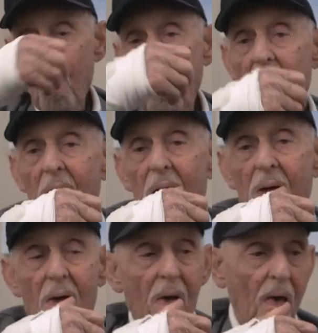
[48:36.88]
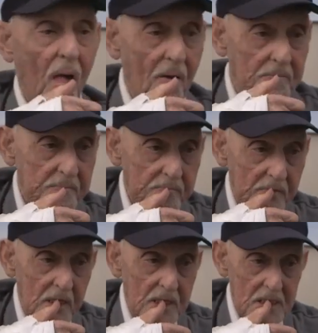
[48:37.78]
Got everybody out first, I
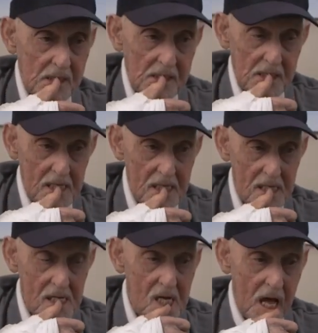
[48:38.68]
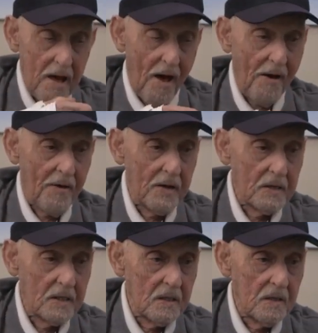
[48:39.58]
guess, though. huh?
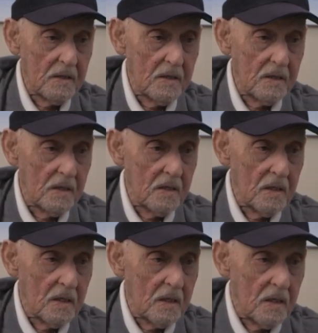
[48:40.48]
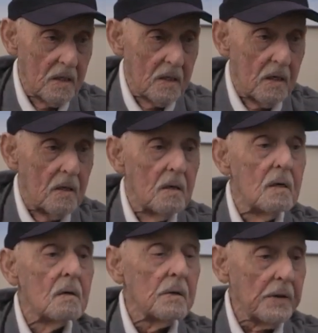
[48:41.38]
They got the people out first, then
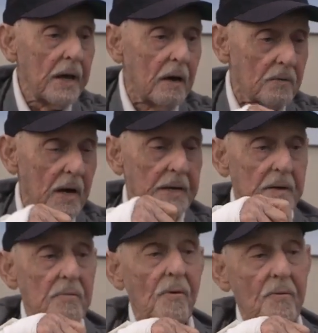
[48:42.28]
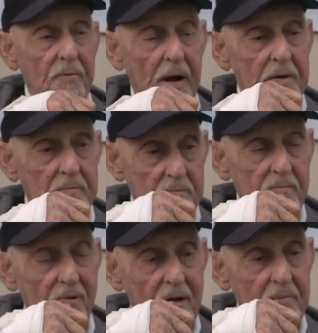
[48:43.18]
push it over yeah, the side. Right. Yeah, right,
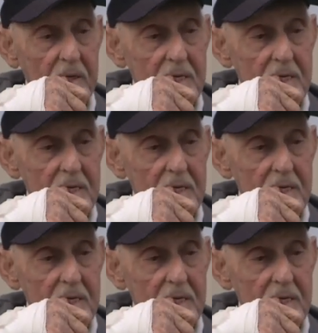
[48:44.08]
yeah. right.